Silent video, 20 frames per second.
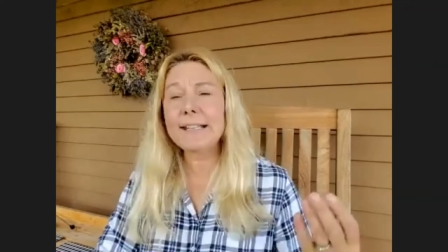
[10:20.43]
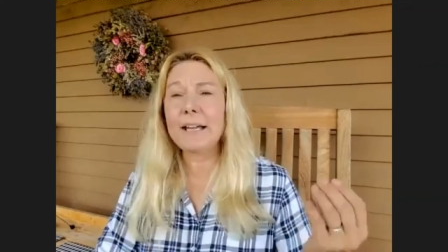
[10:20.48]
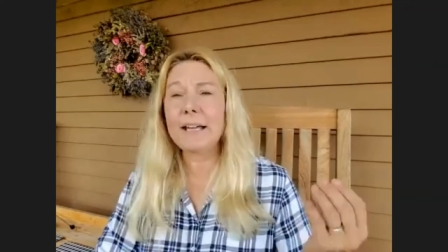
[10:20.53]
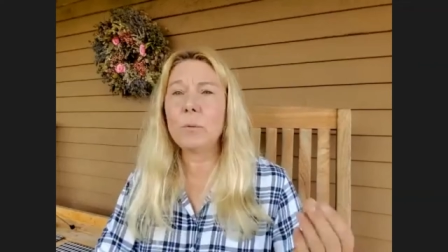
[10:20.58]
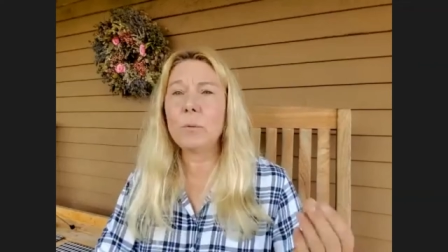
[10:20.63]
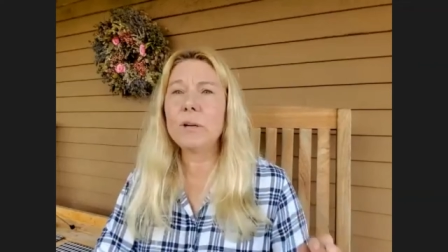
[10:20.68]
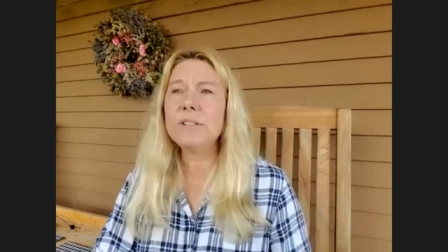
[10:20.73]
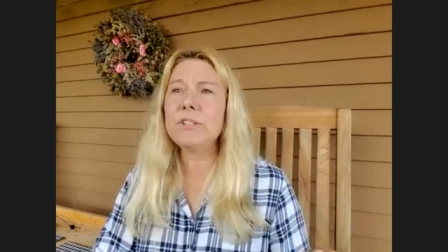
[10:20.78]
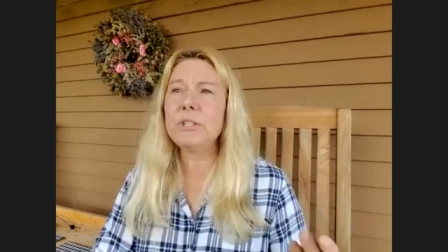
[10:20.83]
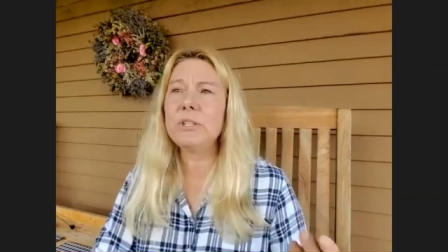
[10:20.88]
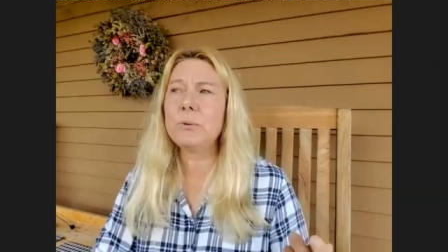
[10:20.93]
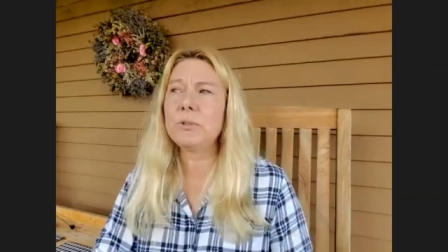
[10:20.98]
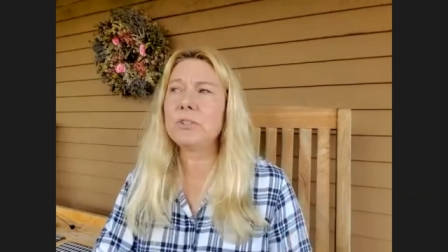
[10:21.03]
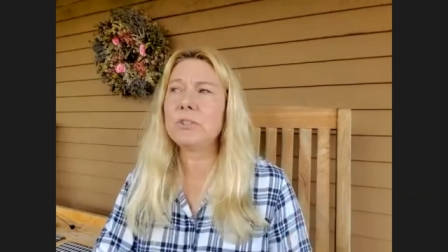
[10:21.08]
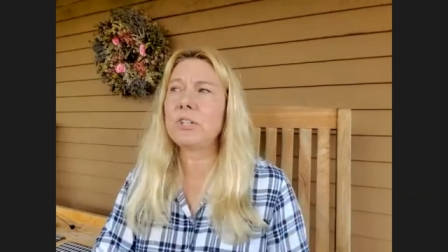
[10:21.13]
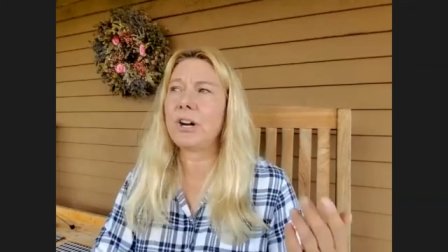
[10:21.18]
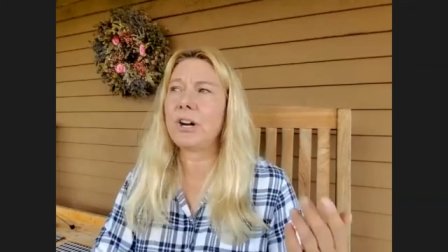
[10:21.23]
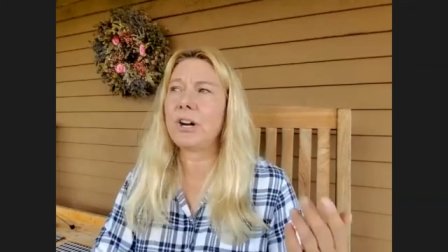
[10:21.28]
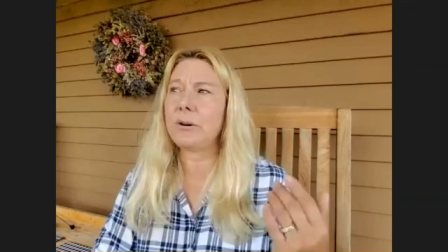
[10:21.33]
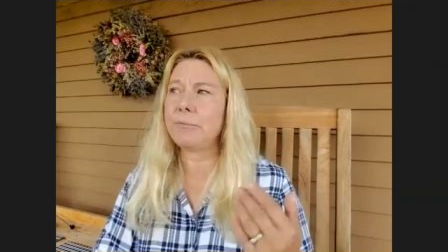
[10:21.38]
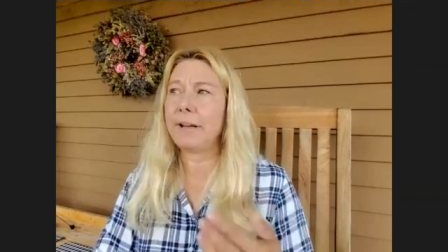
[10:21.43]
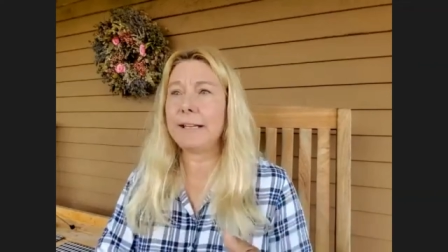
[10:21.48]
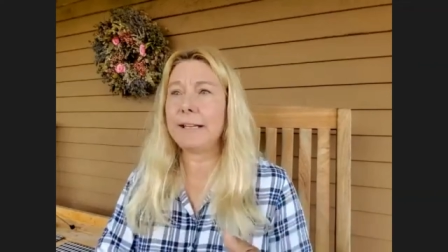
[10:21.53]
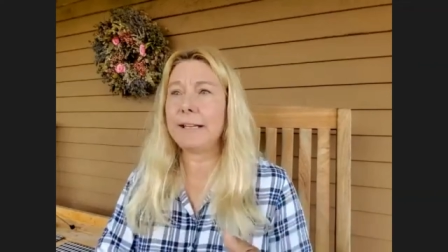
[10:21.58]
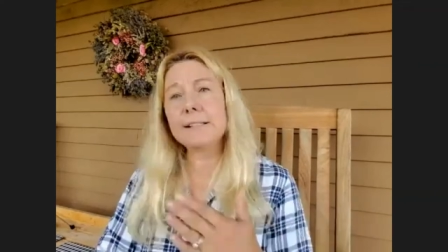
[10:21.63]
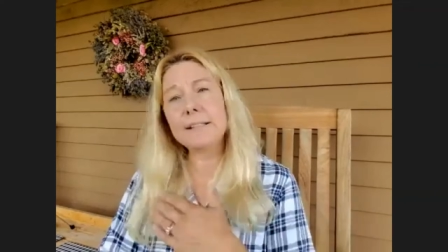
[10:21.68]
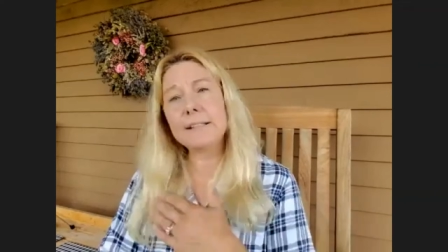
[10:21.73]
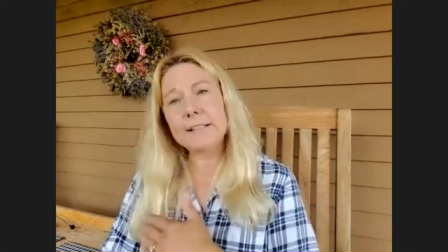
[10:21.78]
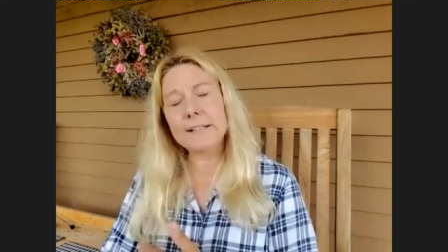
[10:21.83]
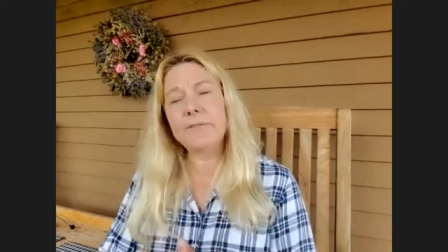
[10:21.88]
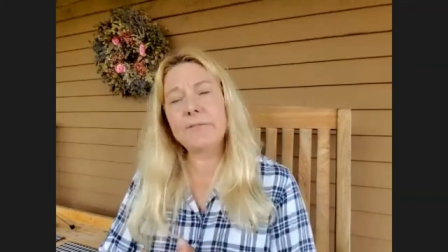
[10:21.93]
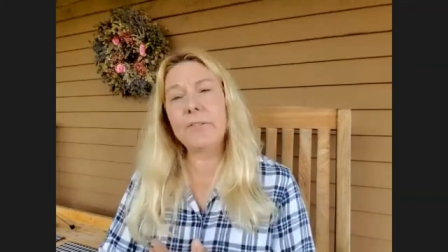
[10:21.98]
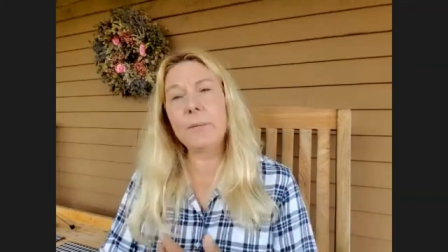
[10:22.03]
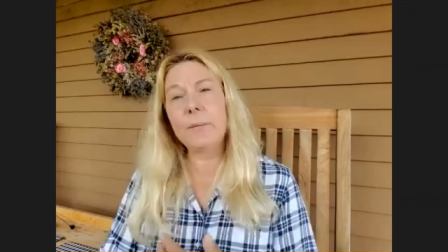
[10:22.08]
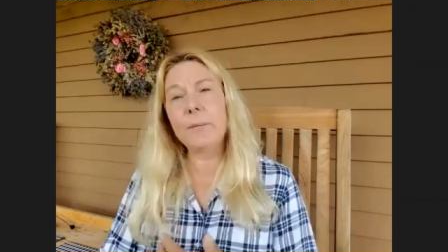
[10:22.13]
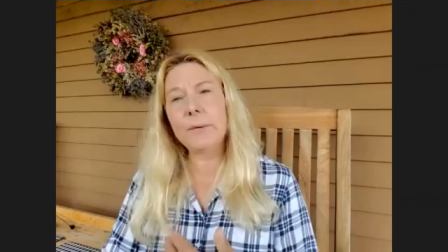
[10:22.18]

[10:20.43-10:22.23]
And once you start raising the different